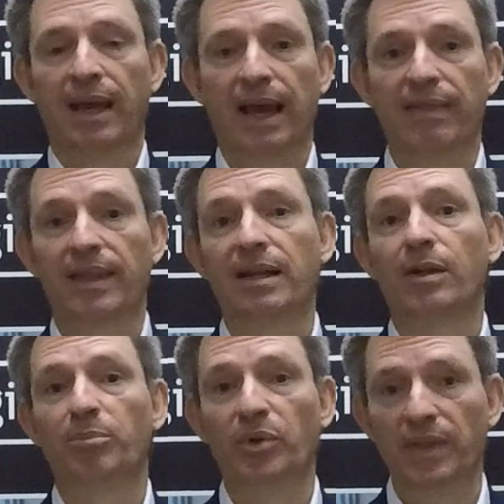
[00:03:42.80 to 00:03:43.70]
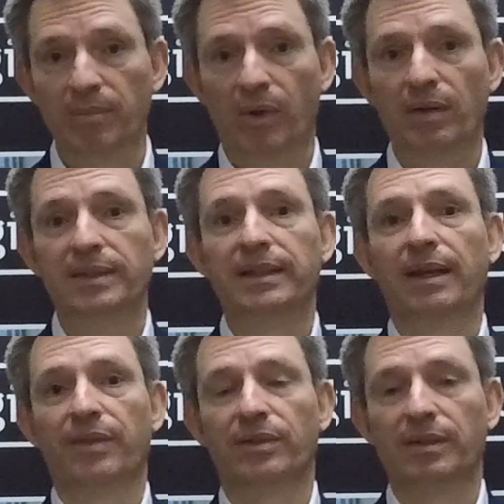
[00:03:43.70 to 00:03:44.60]
and then I'll put them all
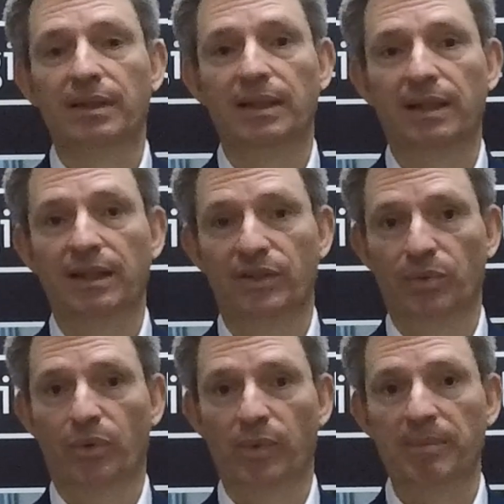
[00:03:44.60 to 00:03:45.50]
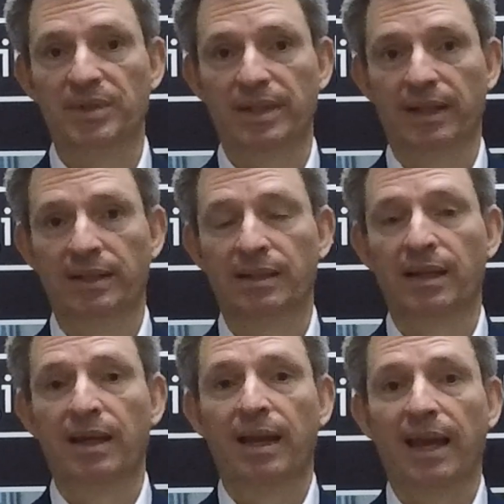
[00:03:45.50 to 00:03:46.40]
together into a website
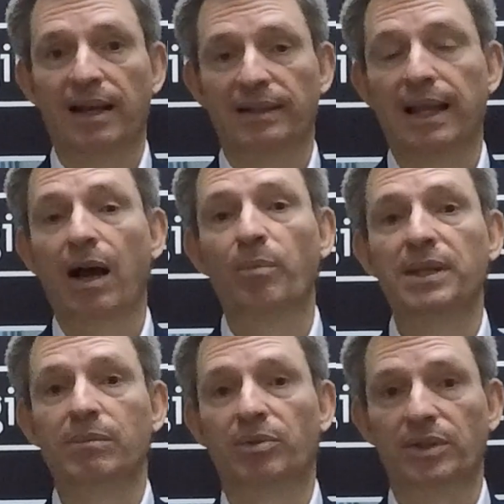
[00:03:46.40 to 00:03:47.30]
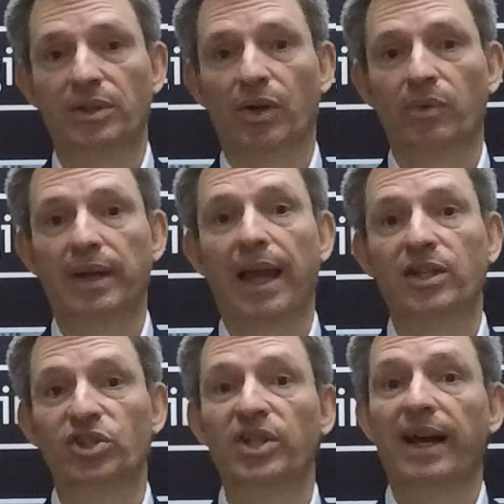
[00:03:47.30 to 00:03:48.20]
and allow people to go
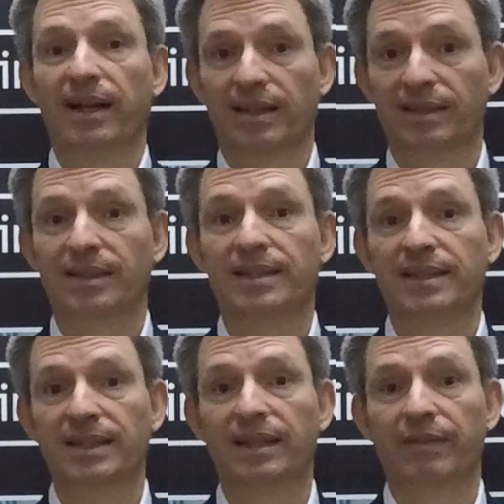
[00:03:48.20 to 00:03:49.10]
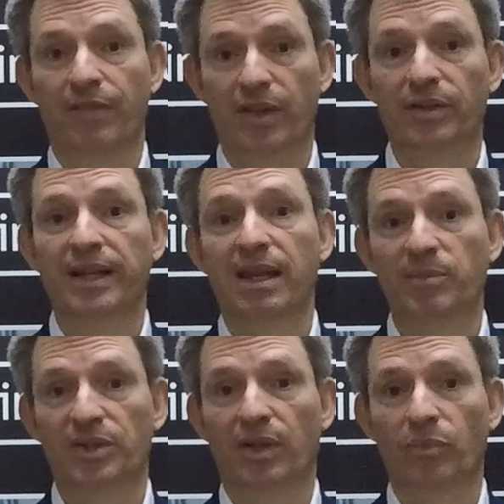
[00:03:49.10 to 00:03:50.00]
and check to see if their
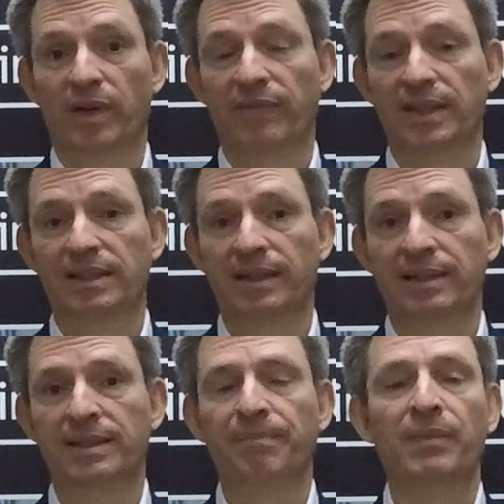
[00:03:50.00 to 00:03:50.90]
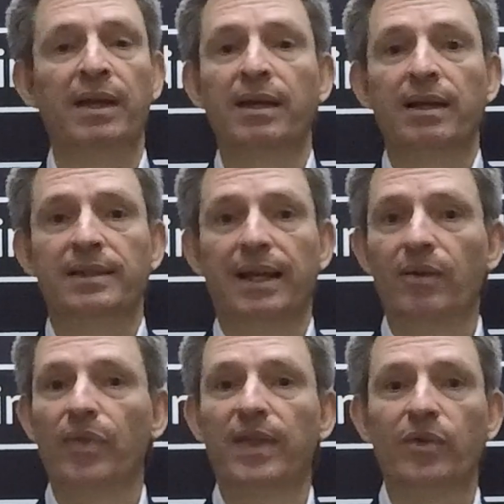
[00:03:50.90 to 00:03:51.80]
name is on one of these lists. Because I
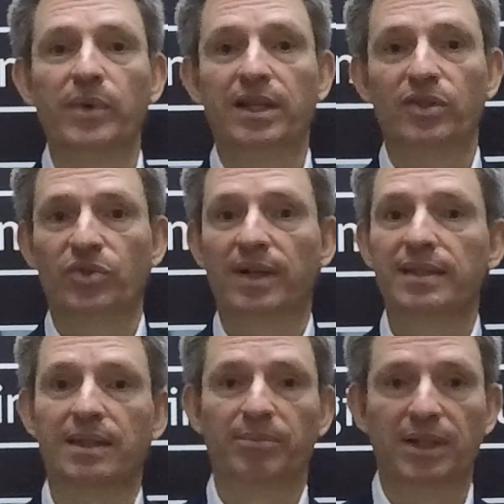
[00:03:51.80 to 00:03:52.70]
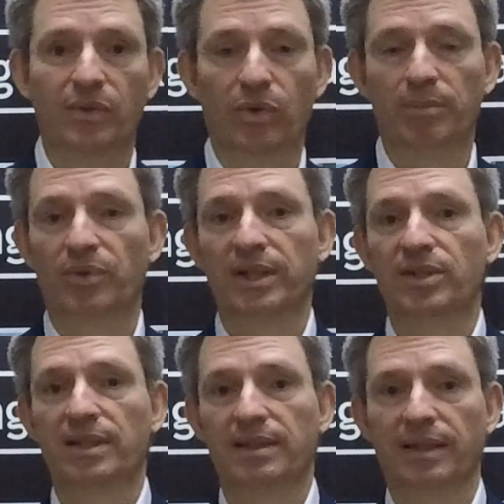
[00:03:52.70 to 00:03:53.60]
don't think we can trust the big
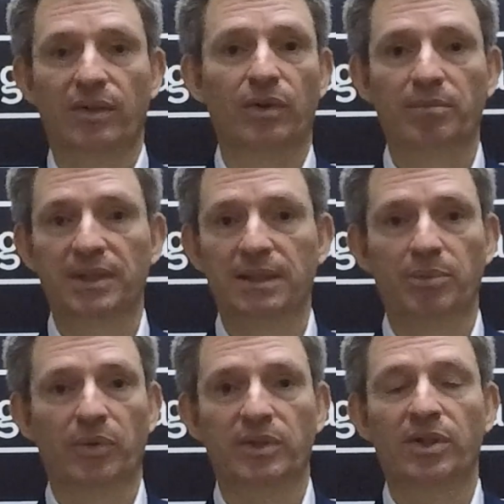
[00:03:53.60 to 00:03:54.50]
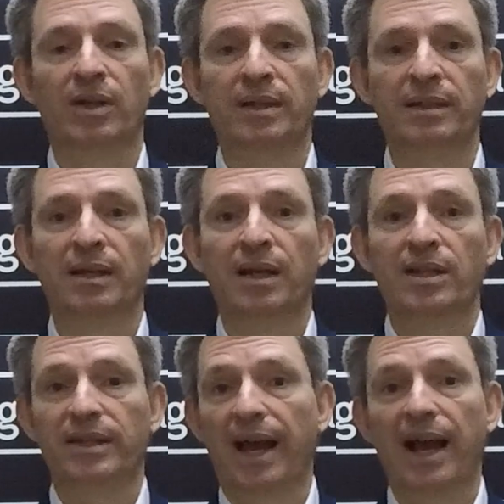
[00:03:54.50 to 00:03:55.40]
corporations like Home Depot and Target
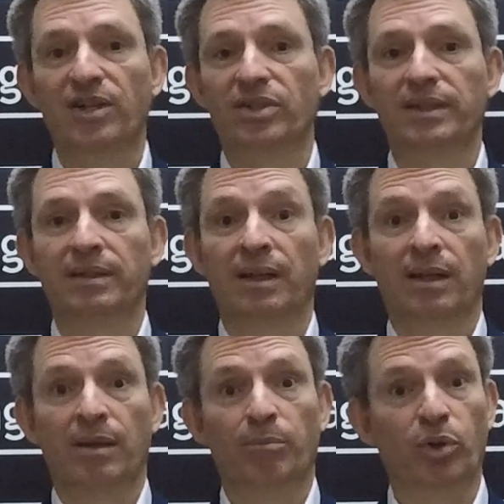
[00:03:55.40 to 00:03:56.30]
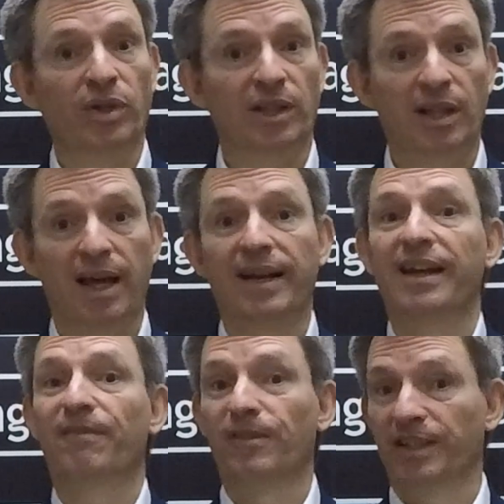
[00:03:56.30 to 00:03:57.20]
to actually put a lot of
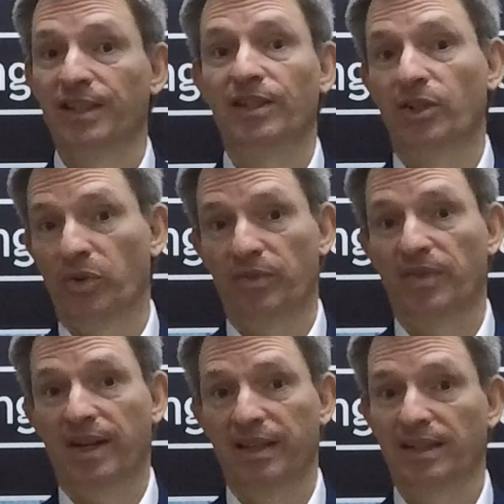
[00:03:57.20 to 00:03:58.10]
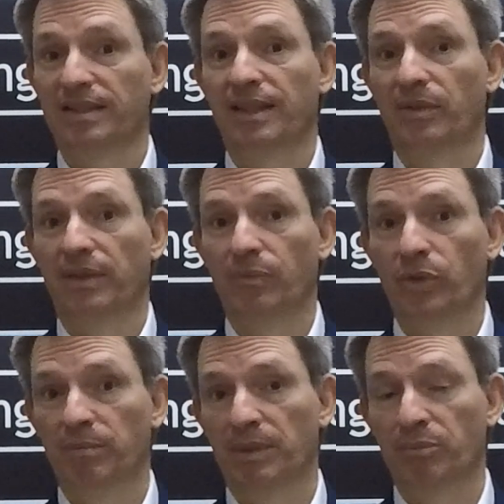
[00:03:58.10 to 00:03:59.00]
effort into notifying us that
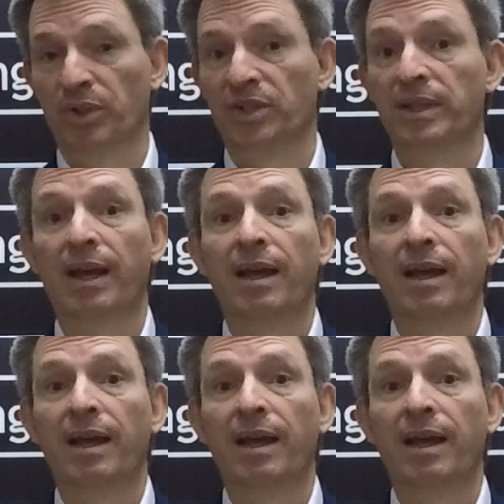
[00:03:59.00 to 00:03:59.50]
we've been breached.